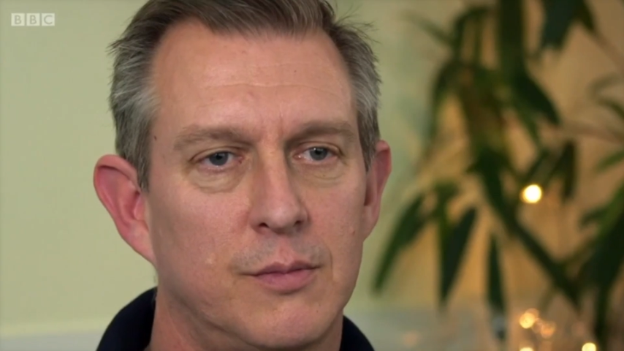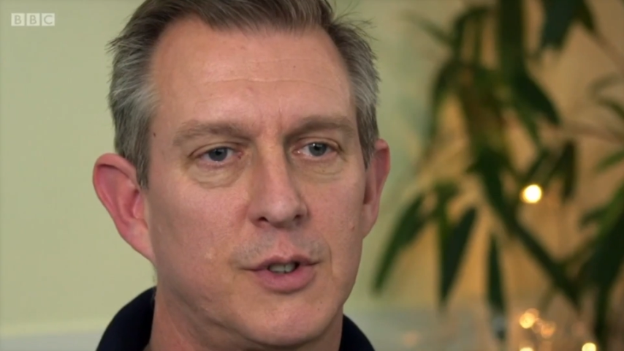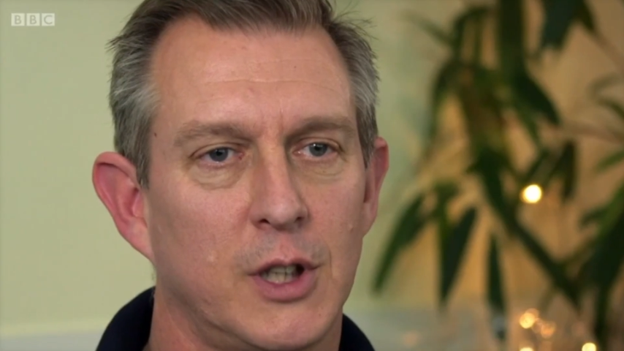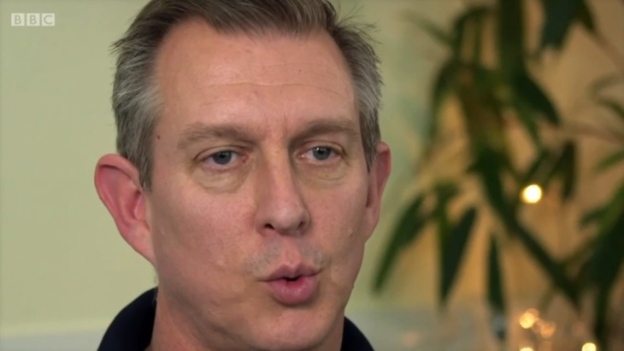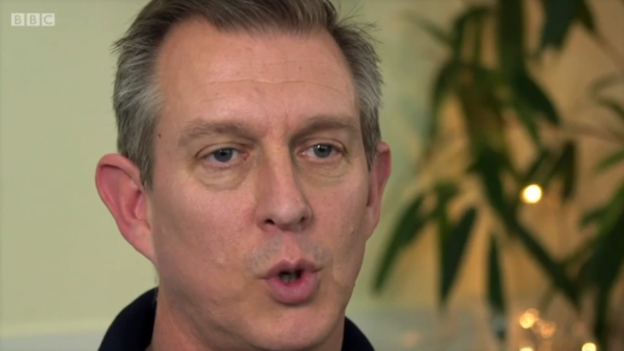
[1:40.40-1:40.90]

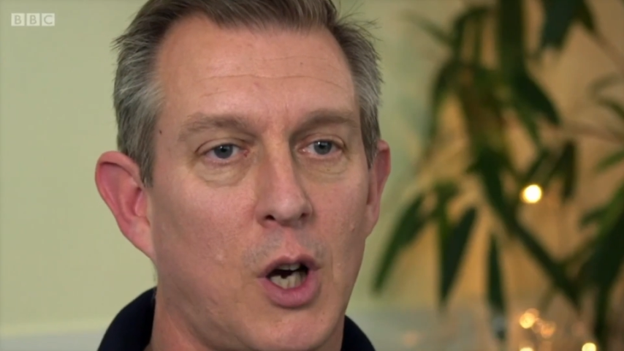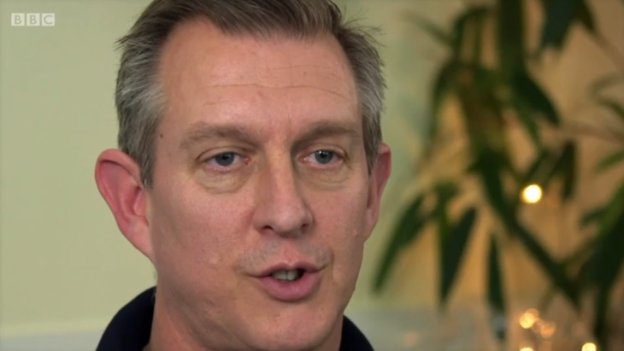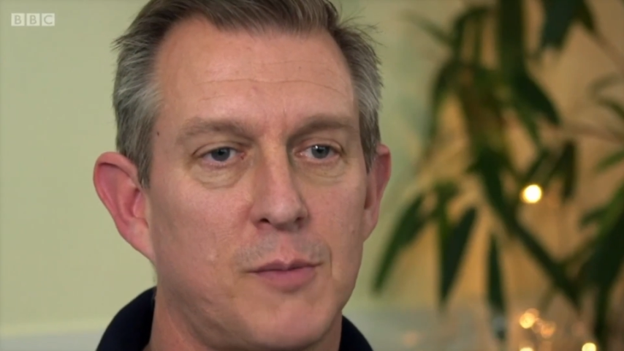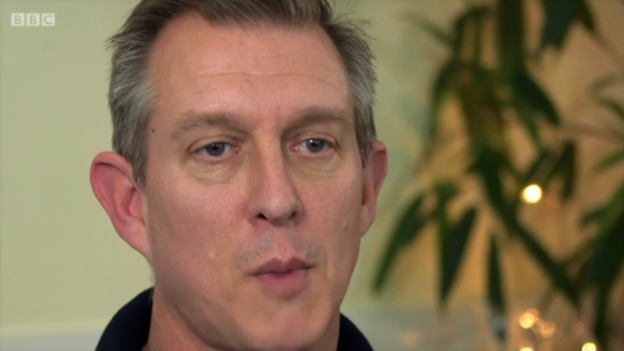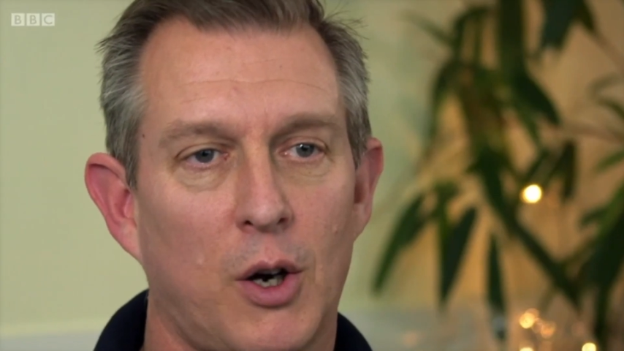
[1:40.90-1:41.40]
single
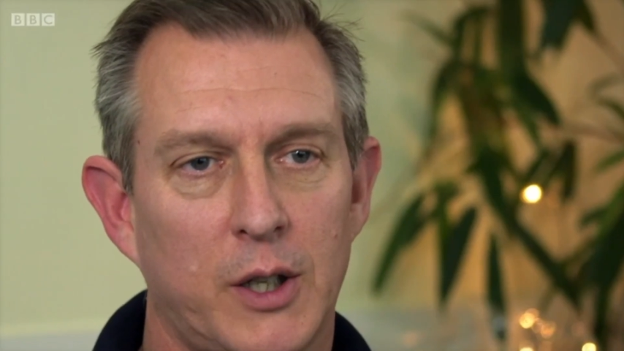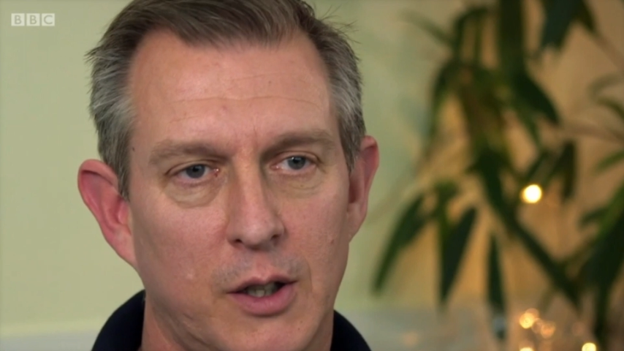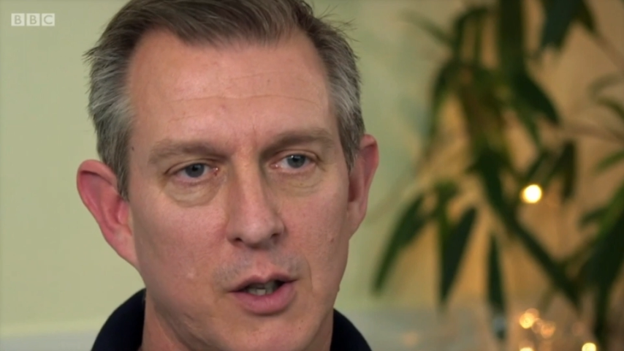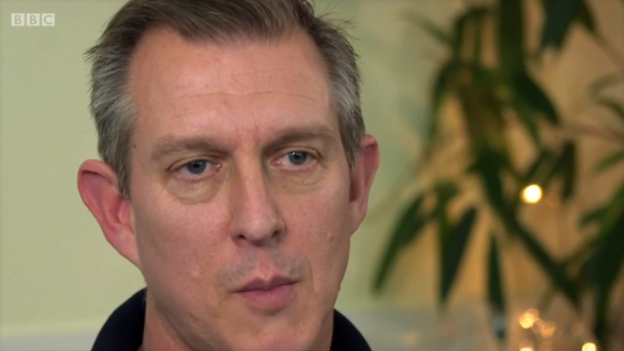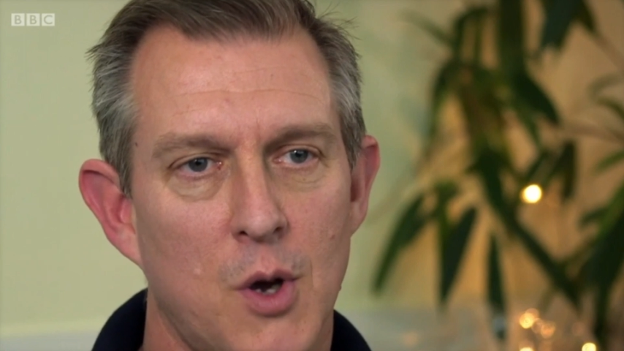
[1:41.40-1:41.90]
largest
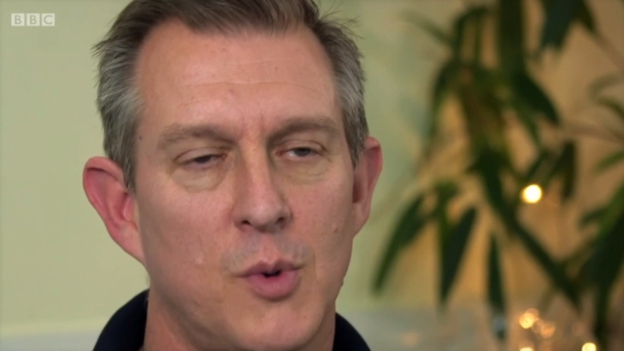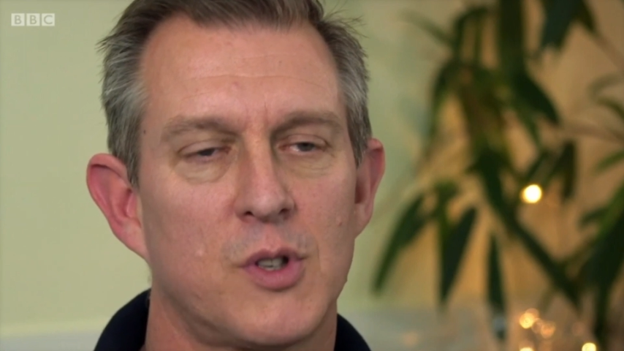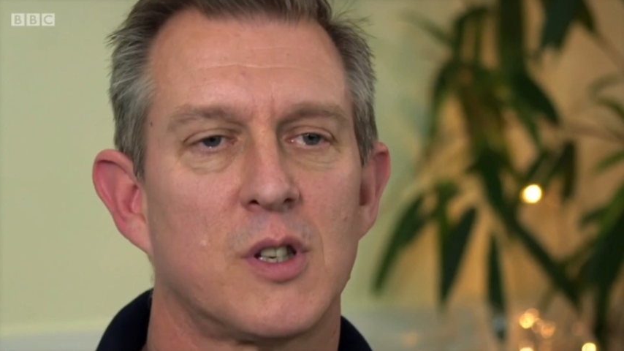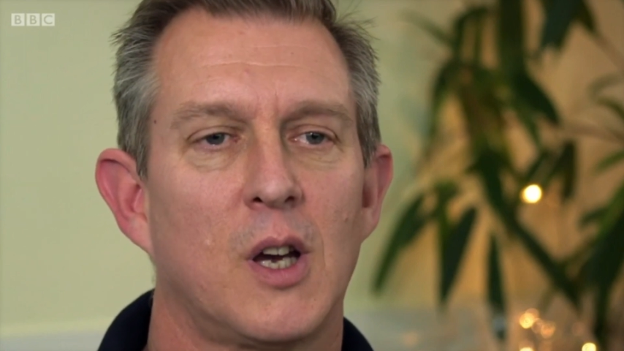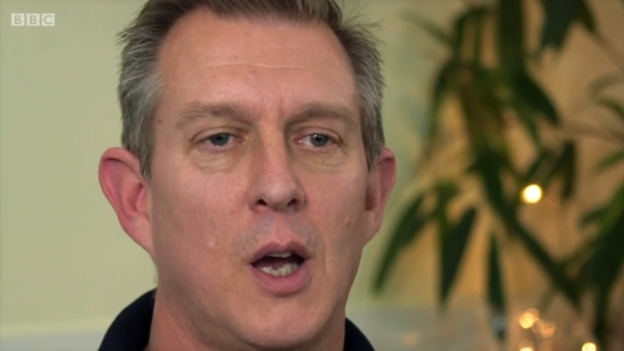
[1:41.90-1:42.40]
market at the
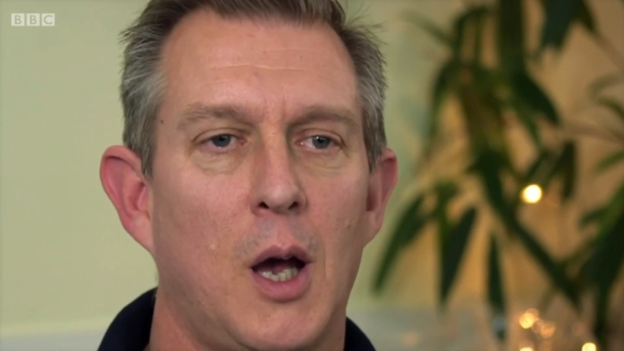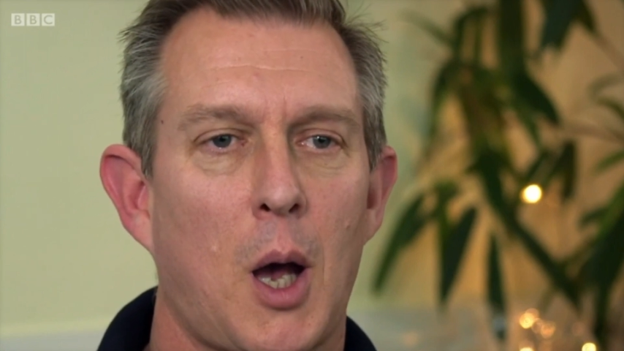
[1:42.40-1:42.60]
moment,